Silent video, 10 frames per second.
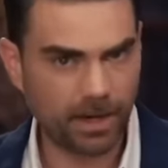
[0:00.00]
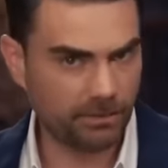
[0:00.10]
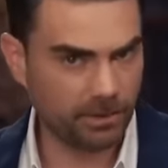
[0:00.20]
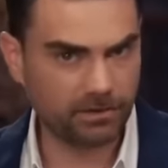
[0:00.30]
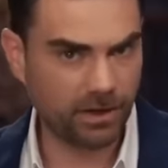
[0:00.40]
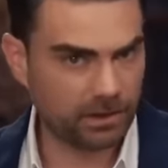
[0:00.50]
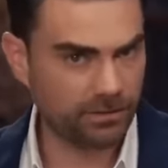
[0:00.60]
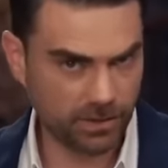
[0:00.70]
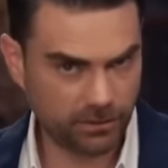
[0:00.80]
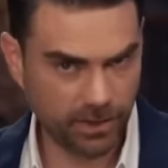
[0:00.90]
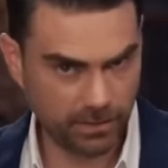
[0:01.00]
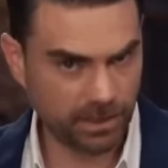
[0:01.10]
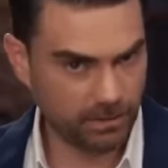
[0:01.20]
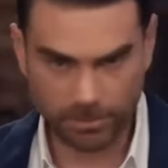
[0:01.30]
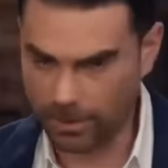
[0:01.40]
I really doubt he feels that
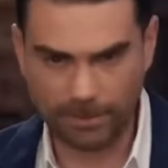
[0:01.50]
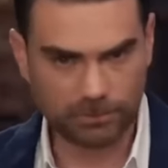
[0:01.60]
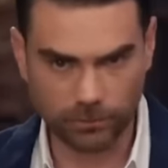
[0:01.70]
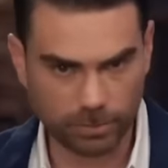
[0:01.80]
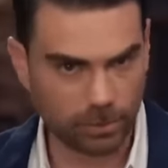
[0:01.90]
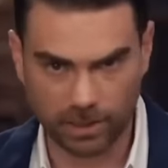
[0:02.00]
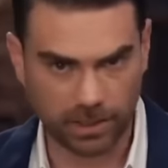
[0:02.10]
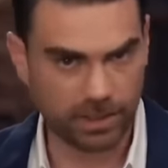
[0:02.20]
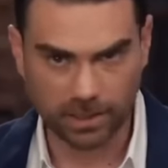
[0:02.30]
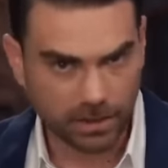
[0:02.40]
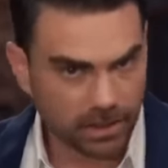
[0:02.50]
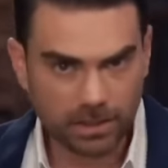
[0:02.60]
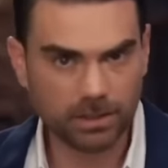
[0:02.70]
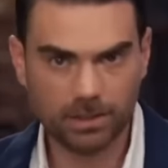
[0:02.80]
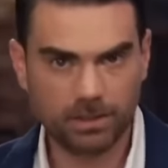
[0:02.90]
way. Perhaps it was poorly articulated,